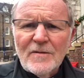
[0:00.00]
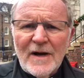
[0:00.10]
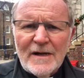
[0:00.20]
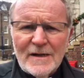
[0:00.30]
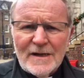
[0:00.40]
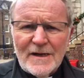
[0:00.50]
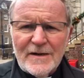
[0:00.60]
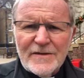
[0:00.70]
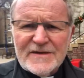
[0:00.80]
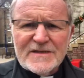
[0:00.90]
Well,
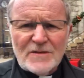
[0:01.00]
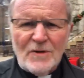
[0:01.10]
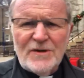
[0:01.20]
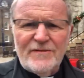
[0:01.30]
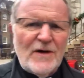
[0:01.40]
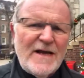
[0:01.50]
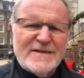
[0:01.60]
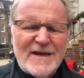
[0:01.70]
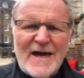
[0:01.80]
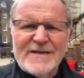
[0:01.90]
this is it's
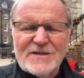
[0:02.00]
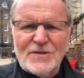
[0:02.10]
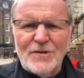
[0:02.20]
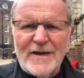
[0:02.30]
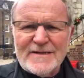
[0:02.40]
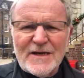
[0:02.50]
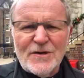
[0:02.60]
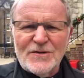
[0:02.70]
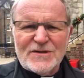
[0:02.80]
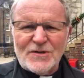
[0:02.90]
a nice story, it's a
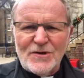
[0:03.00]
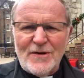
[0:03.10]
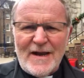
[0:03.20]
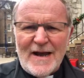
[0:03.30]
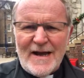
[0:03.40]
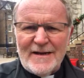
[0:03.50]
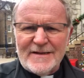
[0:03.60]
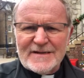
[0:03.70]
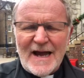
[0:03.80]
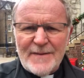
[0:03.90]
good story, and
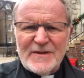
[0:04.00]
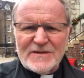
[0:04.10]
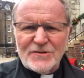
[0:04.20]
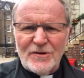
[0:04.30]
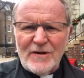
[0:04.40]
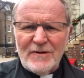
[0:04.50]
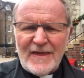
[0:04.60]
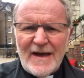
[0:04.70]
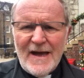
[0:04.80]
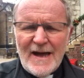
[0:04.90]
it's a happy story with
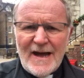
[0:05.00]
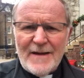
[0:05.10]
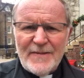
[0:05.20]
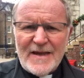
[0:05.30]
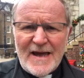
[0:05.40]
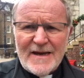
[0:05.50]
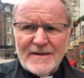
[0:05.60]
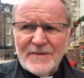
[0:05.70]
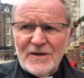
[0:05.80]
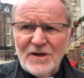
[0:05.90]
a happy
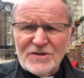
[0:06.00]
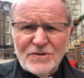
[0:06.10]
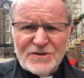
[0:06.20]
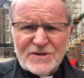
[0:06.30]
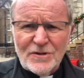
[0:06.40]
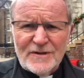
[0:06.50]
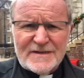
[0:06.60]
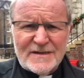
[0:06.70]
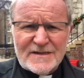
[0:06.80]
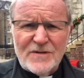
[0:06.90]
end. But not all
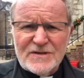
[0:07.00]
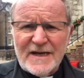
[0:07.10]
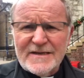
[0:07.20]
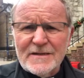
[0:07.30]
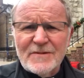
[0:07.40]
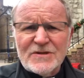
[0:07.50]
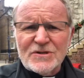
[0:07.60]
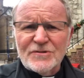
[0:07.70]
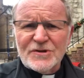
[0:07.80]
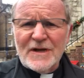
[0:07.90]
stories associated with
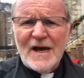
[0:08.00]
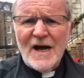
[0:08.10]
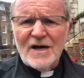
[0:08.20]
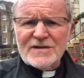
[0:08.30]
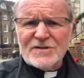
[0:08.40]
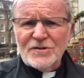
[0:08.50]
children are